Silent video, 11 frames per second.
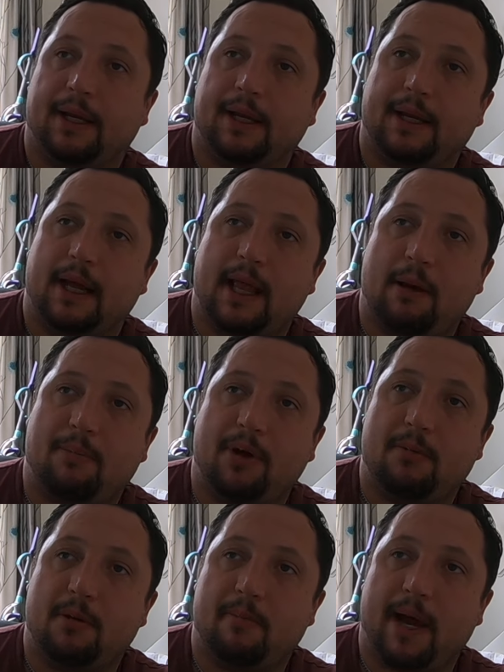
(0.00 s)
Now that
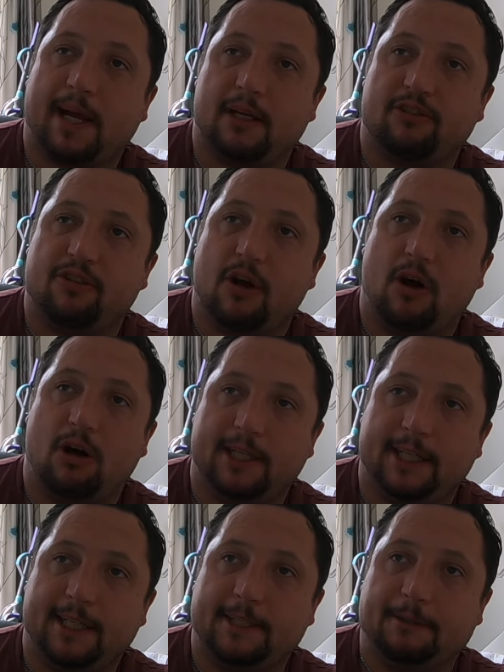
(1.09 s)
permanent magnet's not
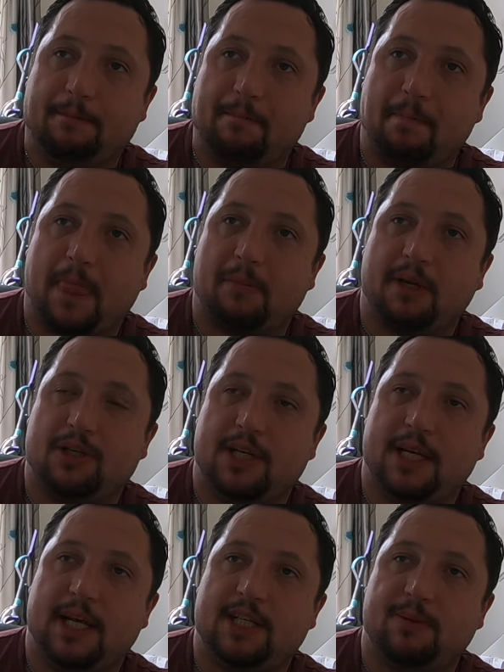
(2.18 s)
ideal because it
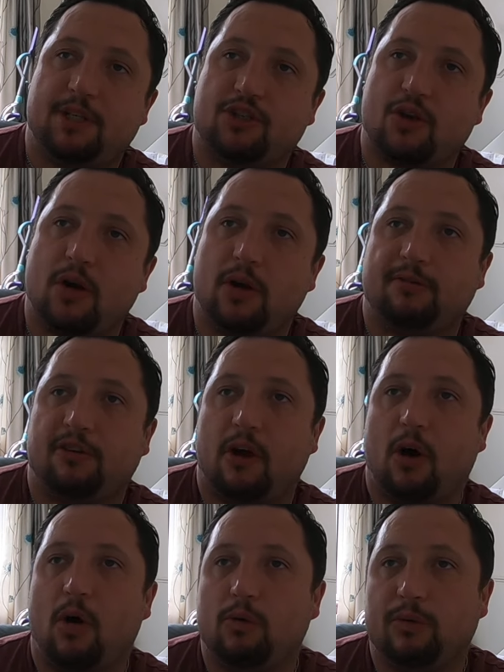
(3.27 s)
needs to be strong enough to
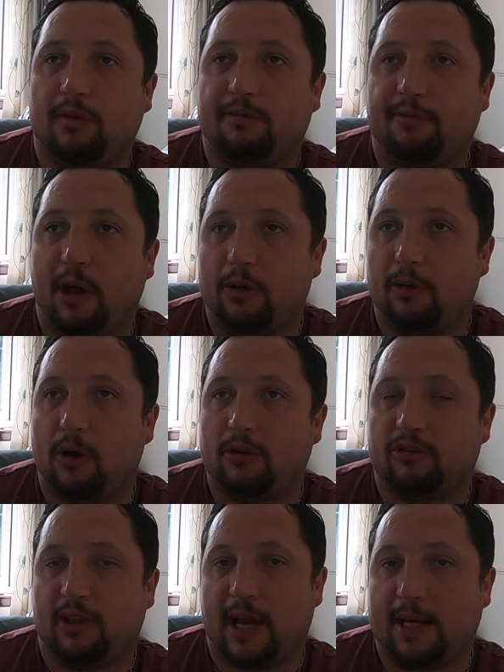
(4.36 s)
hold the phone onto
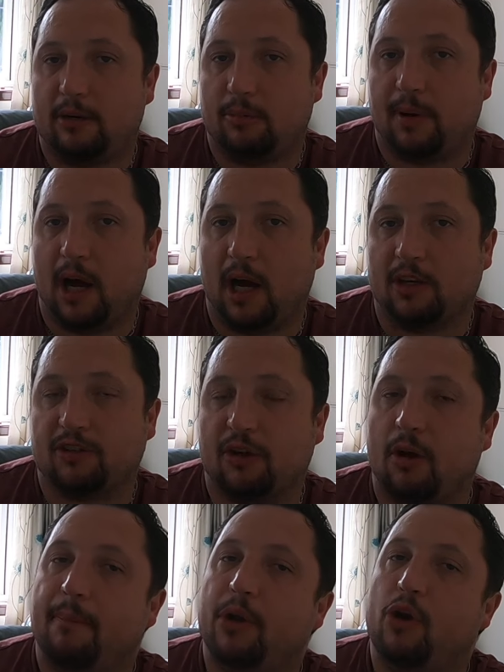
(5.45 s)
the handlebars,
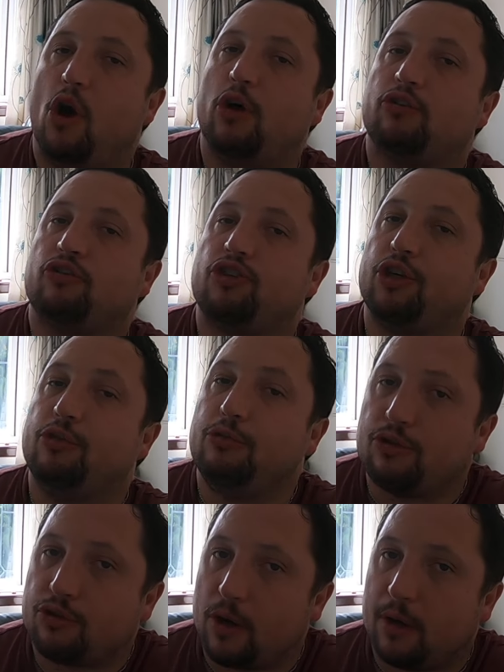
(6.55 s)
but not too
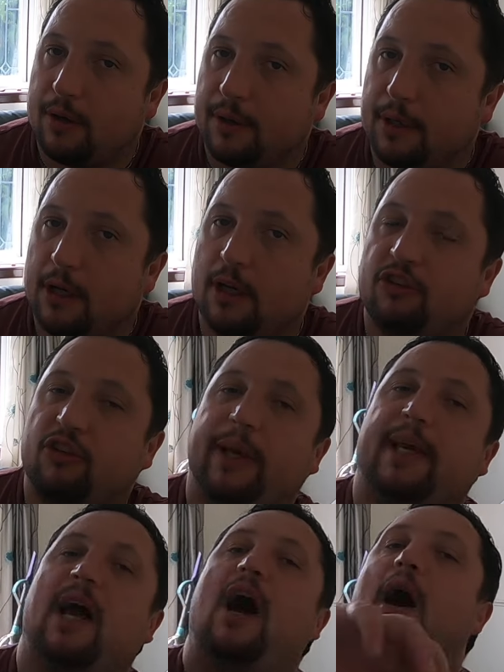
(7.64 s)
strong so he
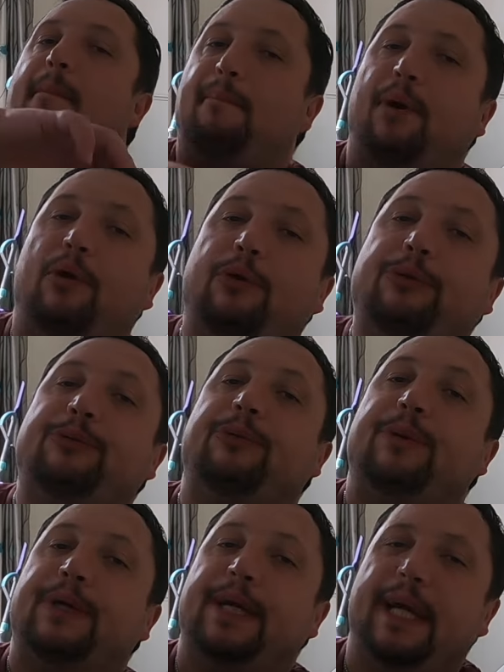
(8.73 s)
can't pull
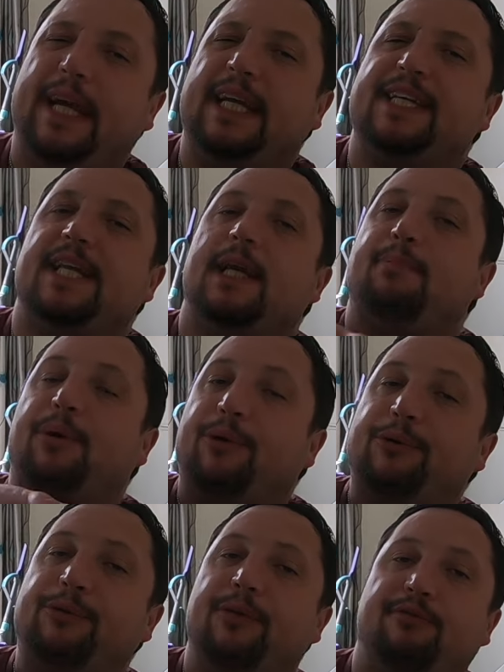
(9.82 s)
easily
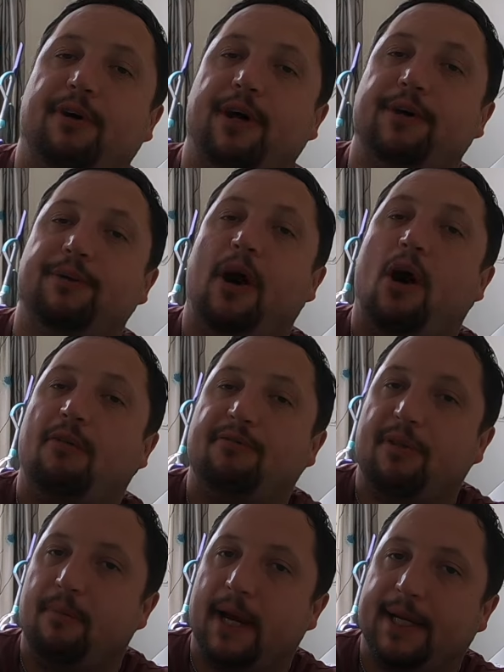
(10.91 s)
pull the phone off the
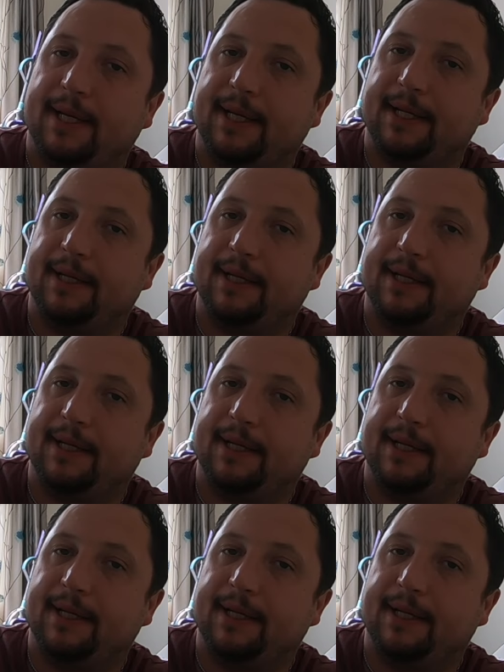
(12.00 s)
magnet.